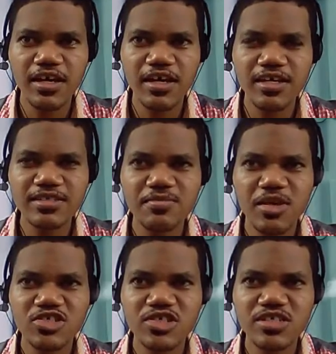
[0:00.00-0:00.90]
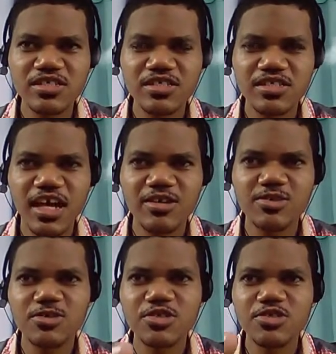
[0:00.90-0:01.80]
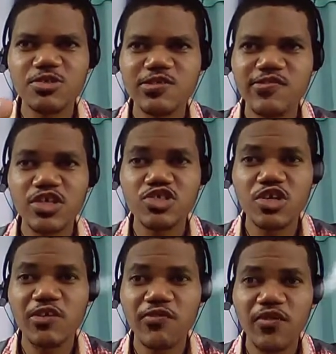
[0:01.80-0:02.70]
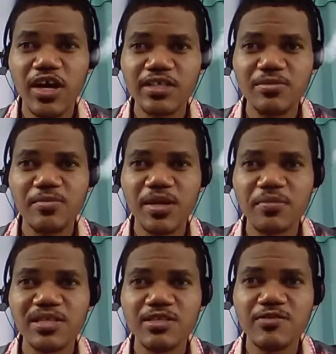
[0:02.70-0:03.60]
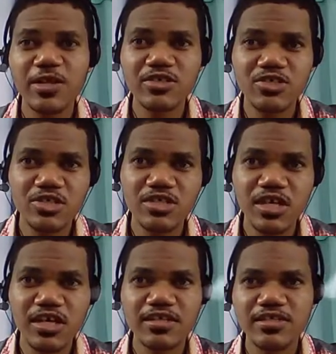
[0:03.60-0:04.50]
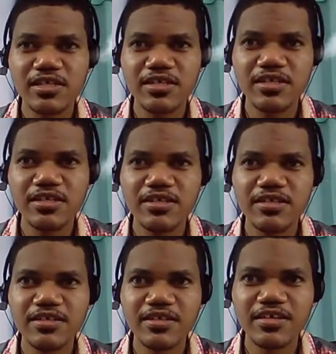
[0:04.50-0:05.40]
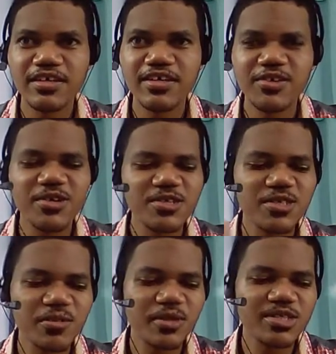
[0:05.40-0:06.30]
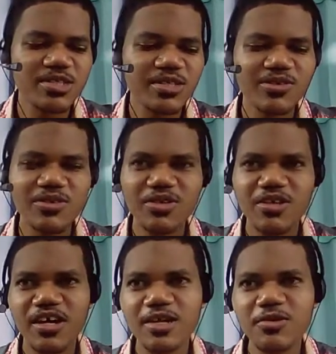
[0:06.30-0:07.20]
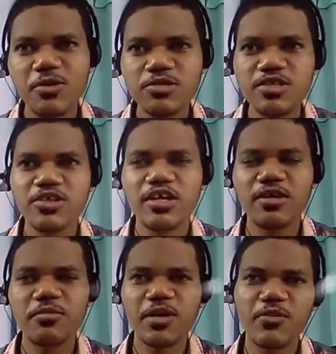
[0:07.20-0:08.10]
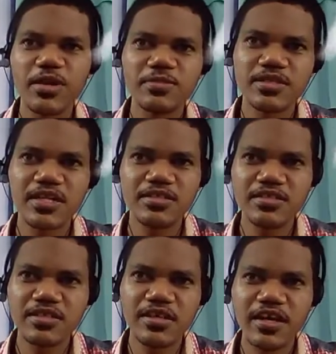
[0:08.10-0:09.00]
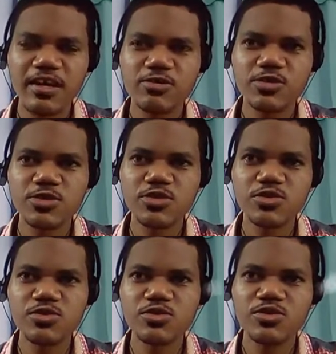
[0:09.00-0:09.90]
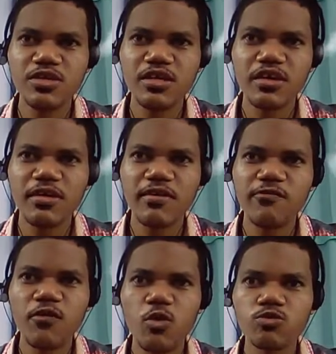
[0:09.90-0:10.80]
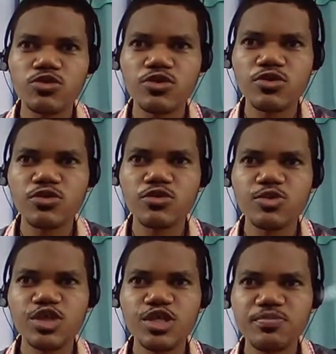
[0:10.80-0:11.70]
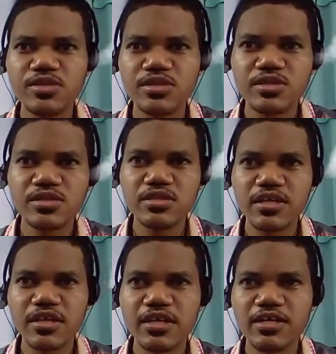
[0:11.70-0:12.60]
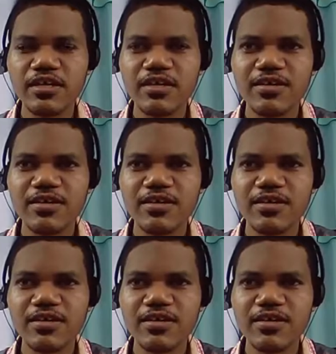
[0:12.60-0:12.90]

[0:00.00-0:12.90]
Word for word: as much as how to reduce facial fat by means of exercise. Yeah, there's a particular, I wrote it there on my website, and how to fold your lips, and